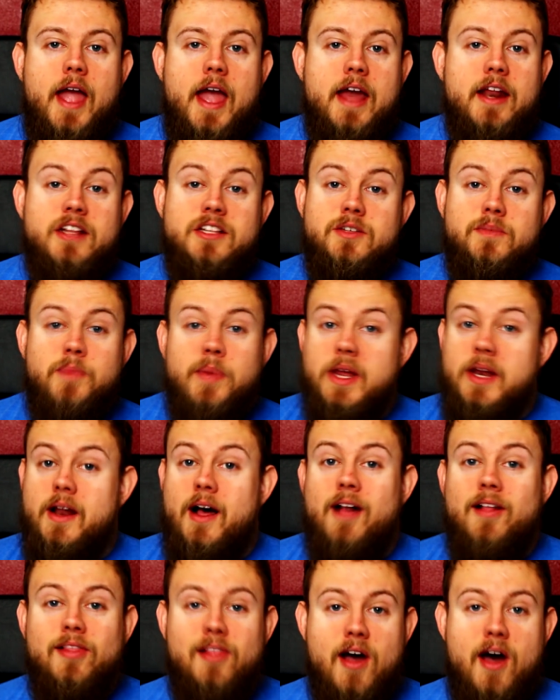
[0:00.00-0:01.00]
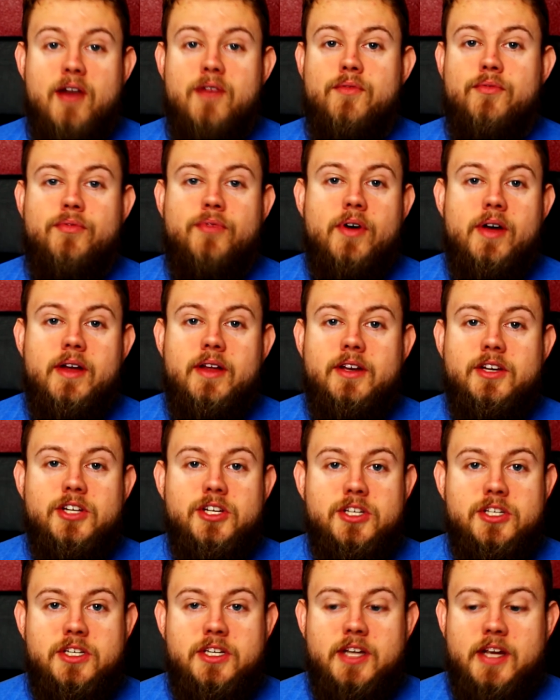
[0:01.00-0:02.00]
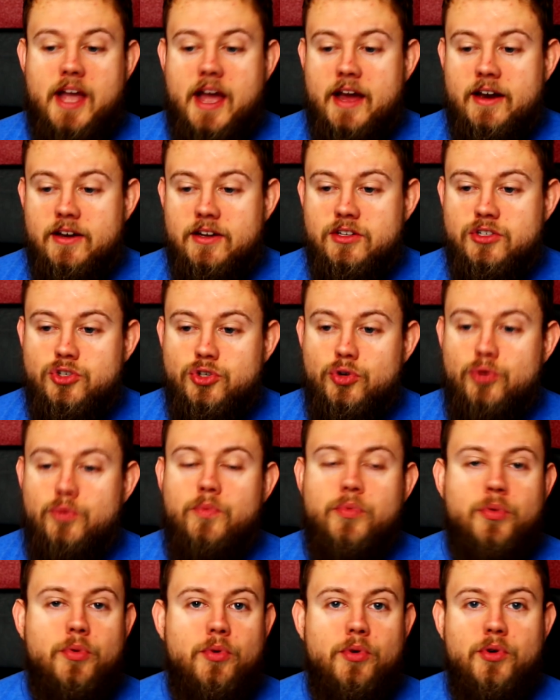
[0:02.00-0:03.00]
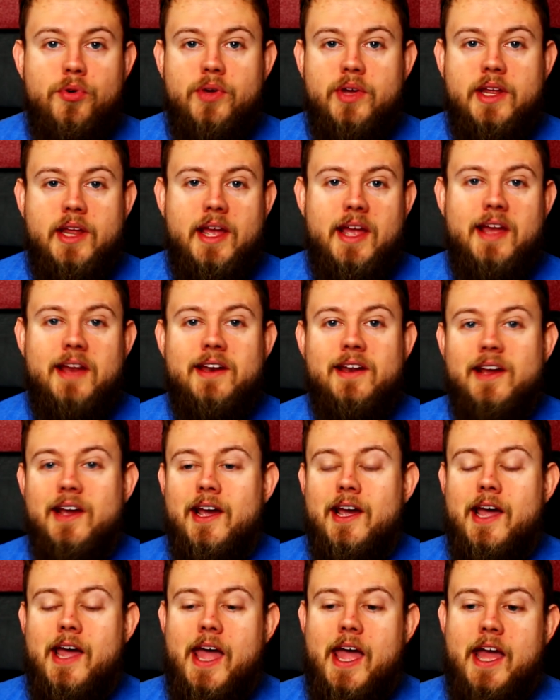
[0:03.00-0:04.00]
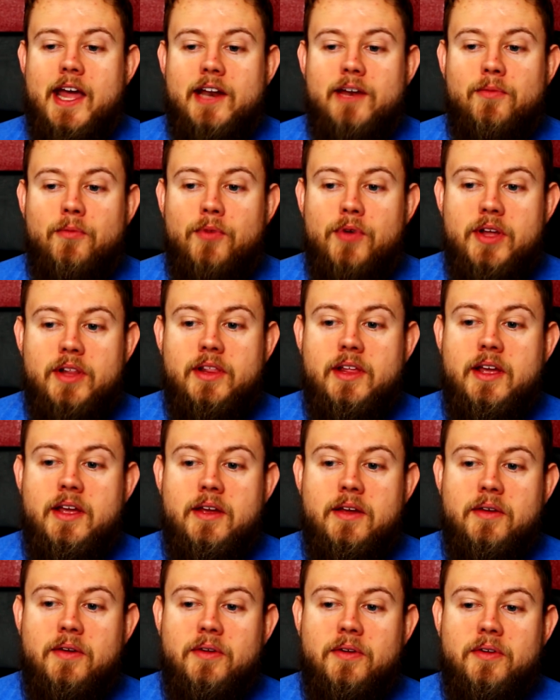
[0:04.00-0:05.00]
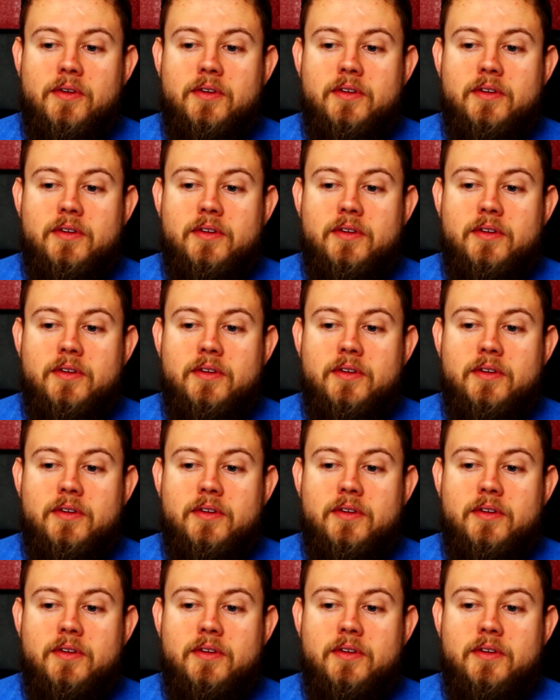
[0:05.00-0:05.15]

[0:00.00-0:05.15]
And it's been a lot of fun just to kind of zoom through it and really